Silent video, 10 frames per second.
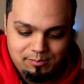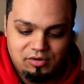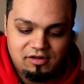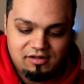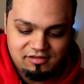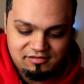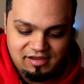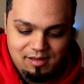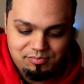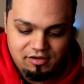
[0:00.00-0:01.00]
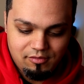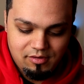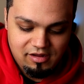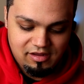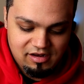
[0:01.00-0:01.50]
put it on the top there,
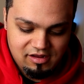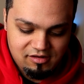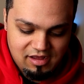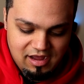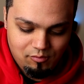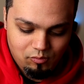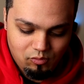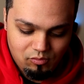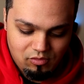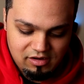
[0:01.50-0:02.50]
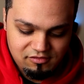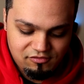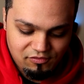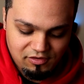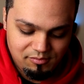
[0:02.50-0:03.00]
right? And then I would
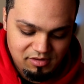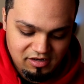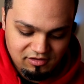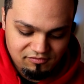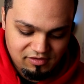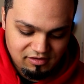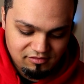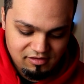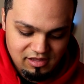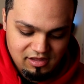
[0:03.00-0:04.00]
want, for comedic effect,